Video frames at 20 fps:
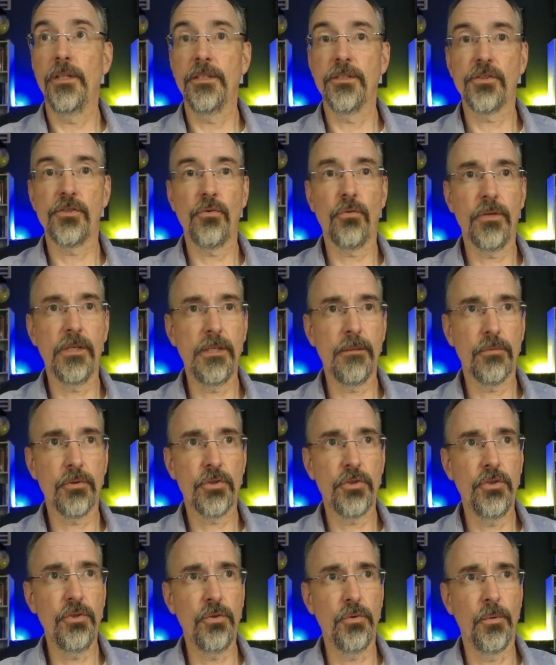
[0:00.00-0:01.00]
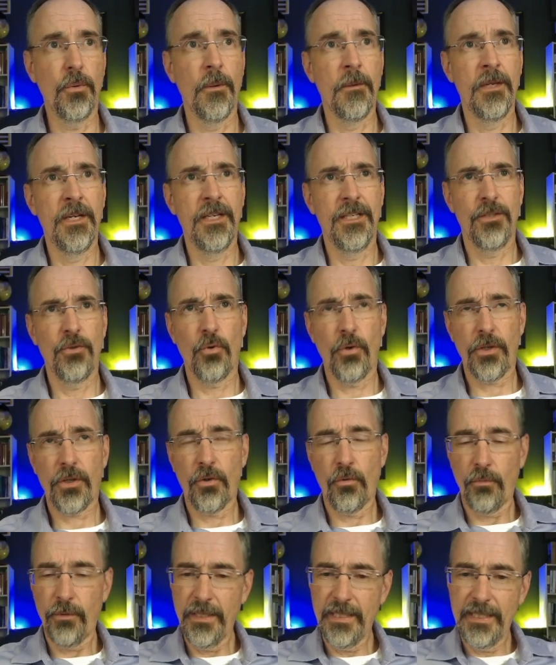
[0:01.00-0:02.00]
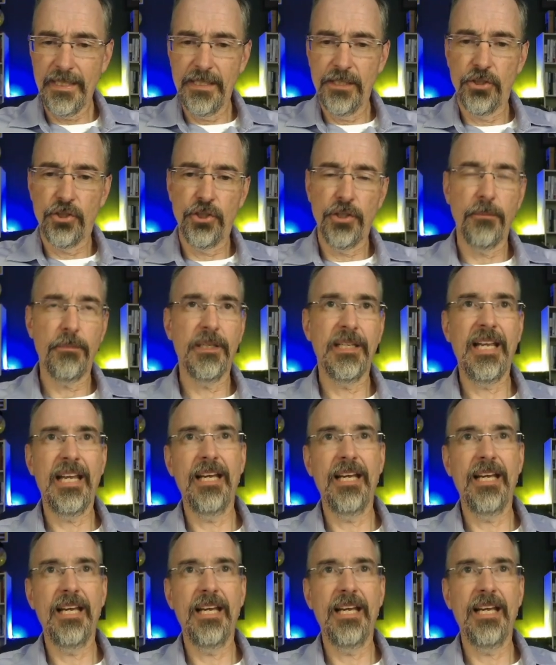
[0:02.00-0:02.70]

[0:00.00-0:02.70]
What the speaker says: Story number 2, North Korea is shipping